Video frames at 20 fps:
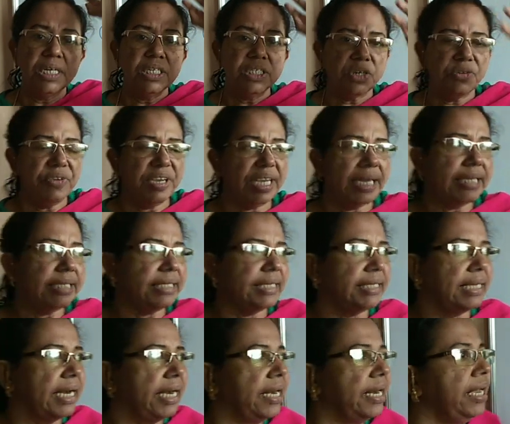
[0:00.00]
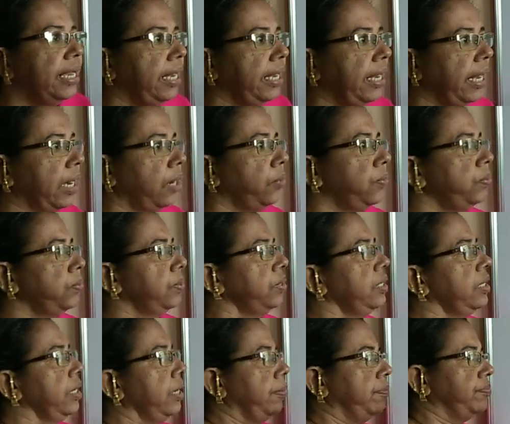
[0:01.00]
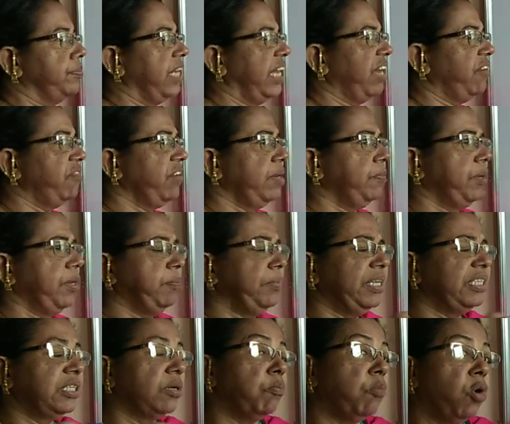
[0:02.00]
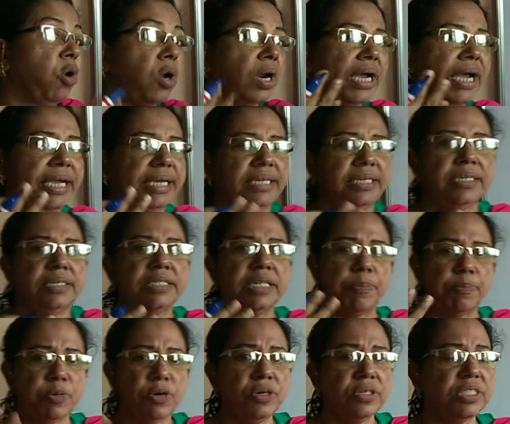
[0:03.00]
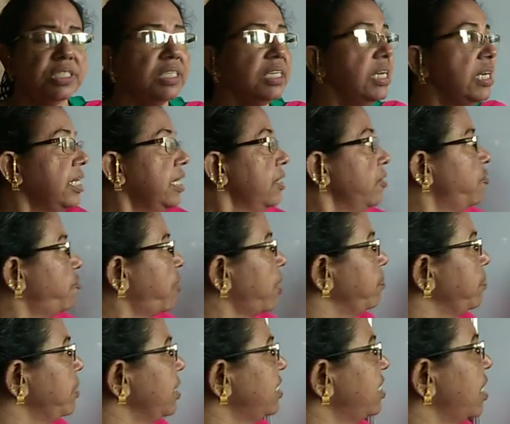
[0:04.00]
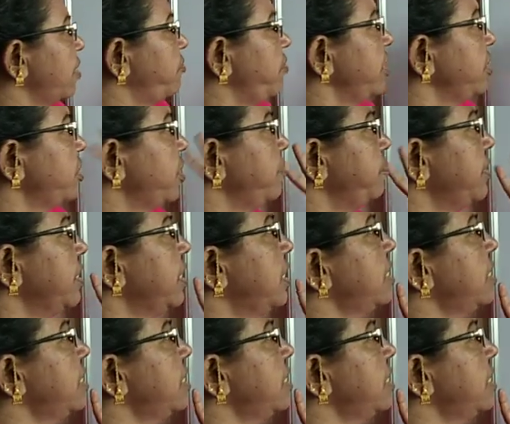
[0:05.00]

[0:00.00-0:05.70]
So we can say that now there will be means more height. Suppose from the surface of the